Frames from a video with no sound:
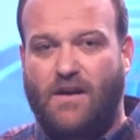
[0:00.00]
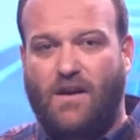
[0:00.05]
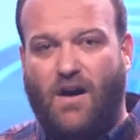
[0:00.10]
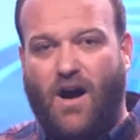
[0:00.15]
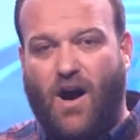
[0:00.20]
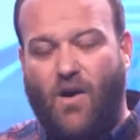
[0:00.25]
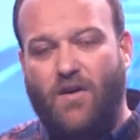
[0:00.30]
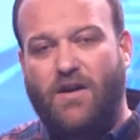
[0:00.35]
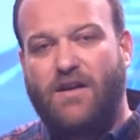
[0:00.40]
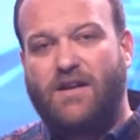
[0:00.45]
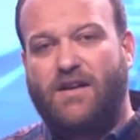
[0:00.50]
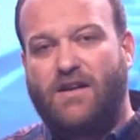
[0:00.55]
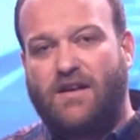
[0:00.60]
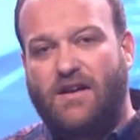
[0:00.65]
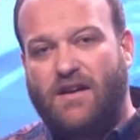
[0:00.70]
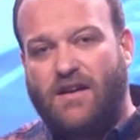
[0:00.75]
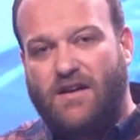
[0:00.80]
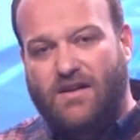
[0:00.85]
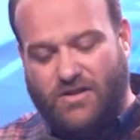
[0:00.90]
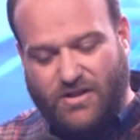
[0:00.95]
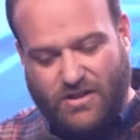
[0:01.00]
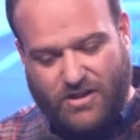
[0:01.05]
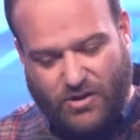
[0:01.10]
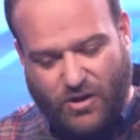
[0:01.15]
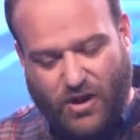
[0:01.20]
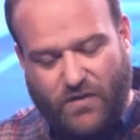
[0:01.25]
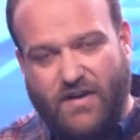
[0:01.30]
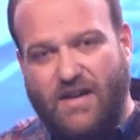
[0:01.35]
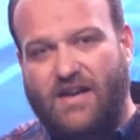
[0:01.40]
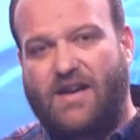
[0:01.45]
I want to just
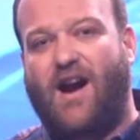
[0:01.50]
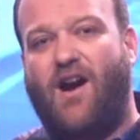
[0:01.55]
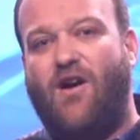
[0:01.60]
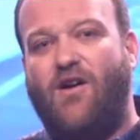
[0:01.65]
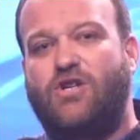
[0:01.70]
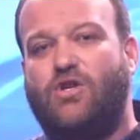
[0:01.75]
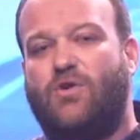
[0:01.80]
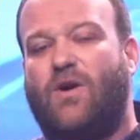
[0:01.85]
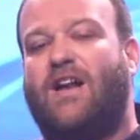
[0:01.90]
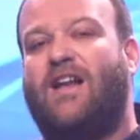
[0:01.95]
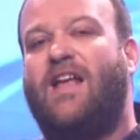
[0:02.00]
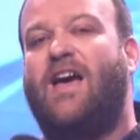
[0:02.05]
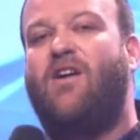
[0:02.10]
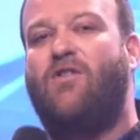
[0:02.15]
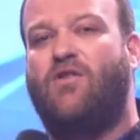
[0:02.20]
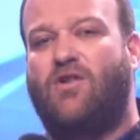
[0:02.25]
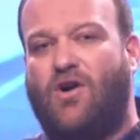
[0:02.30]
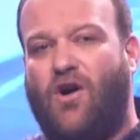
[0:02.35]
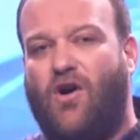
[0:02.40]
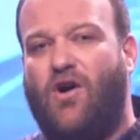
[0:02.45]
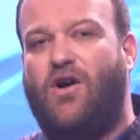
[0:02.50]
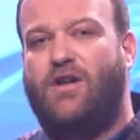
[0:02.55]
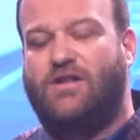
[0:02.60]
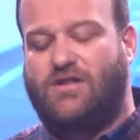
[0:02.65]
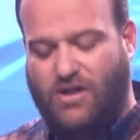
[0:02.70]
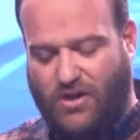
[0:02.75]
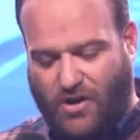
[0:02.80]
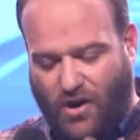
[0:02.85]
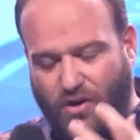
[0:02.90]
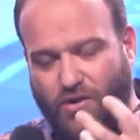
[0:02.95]
sort of encourage you allow God
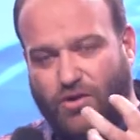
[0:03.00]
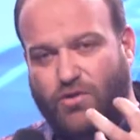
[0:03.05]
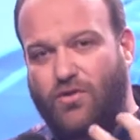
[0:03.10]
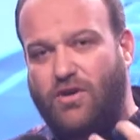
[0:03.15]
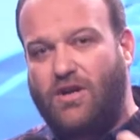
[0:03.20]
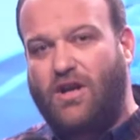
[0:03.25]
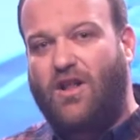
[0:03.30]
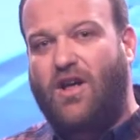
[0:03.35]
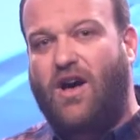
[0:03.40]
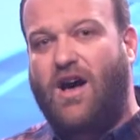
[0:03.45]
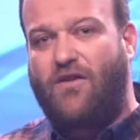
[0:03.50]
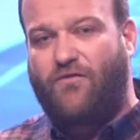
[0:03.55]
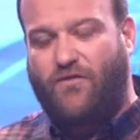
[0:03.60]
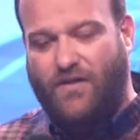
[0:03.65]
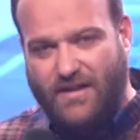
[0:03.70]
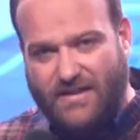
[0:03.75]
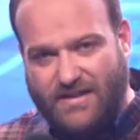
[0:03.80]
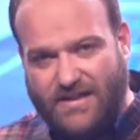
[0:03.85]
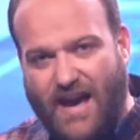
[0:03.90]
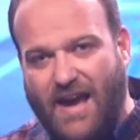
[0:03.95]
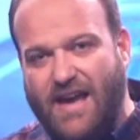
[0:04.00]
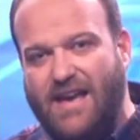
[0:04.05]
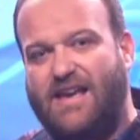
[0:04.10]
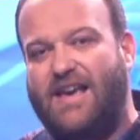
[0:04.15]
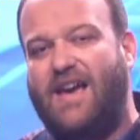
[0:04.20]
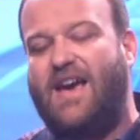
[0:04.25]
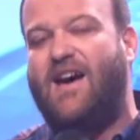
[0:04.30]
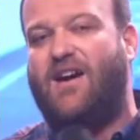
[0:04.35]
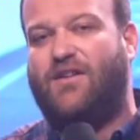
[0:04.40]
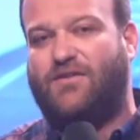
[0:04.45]
to go through your life and take
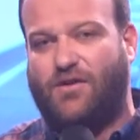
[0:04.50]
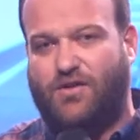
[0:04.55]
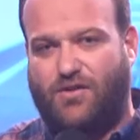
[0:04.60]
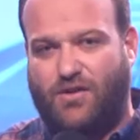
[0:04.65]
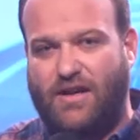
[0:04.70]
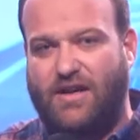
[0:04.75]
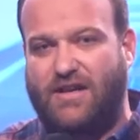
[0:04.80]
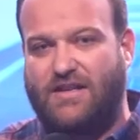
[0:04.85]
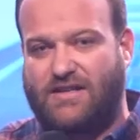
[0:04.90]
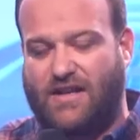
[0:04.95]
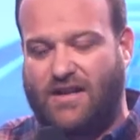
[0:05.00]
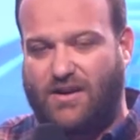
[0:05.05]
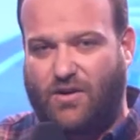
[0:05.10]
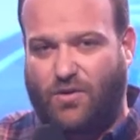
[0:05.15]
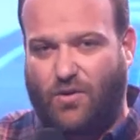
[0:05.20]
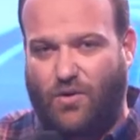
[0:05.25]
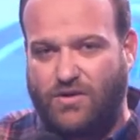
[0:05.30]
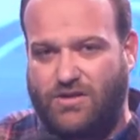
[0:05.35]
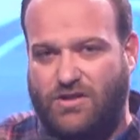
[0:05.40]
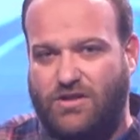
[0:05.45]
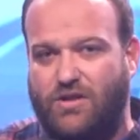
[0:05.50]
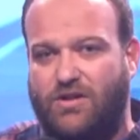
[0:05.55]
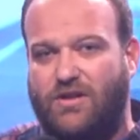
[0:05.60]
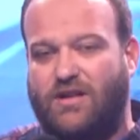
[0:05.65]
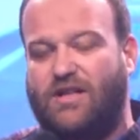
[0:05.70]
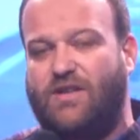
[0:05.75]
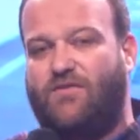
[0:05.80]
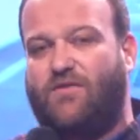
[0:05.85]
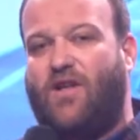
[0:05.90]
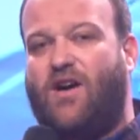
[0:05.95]
out the things that are causing you to
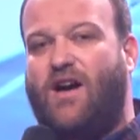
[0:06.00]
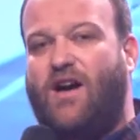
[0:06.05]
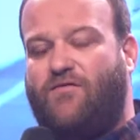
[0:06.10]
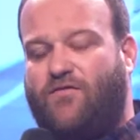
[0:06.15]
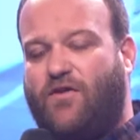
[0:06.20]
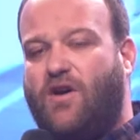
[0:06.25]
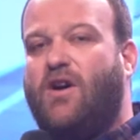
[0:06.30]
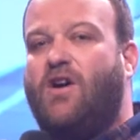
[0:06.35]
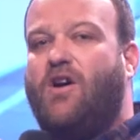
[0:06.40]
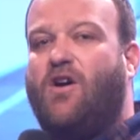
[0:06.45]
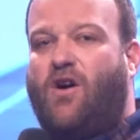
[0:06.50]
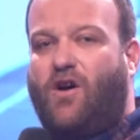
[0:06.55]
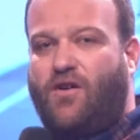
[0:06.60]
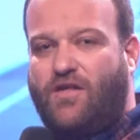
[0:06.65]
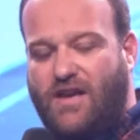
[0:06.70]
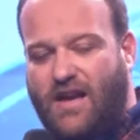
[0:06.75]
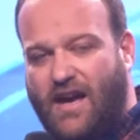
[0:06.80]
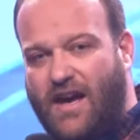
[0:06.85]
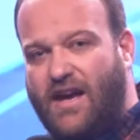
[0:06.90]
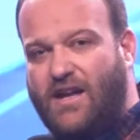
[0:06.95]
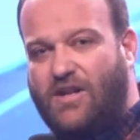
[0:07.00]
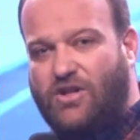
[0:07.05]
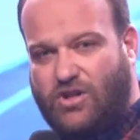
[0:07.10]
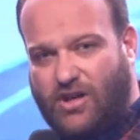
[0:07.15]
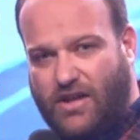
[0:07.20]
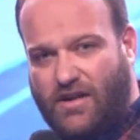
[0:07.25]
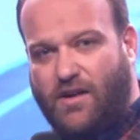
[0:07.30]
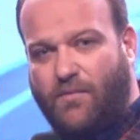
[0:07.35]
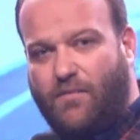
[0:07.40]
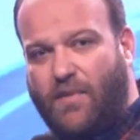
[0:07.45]
live life on the edge
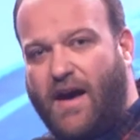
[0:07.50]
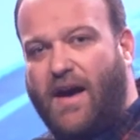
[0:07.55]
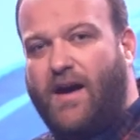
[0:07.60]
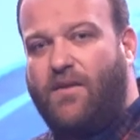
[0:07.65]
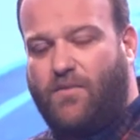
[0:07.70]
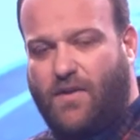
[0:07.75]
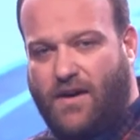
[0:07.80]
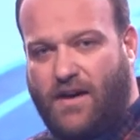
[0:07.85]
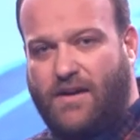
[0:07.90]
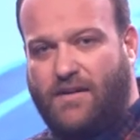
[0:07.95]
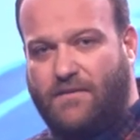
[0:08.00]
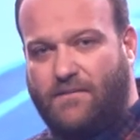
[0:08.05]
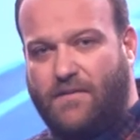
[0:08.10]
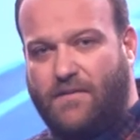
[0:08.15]
in a bad way.